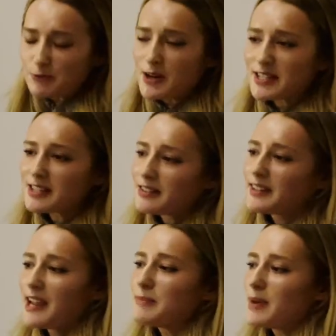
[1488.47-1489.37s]
resident
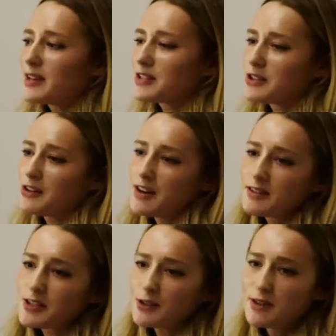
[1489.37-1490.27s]
game master at
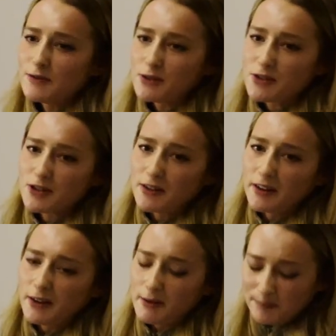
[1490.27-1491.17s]
So Evil
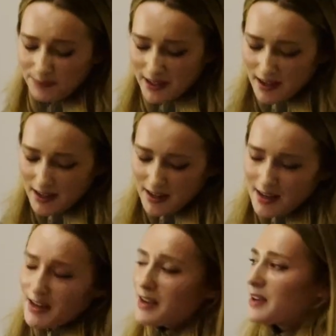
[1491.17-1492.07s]
Studio.
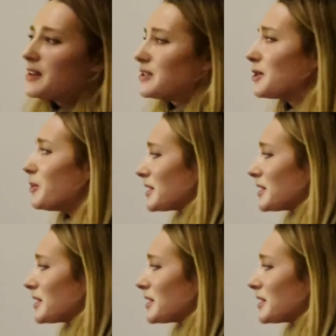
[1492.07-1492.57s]
So what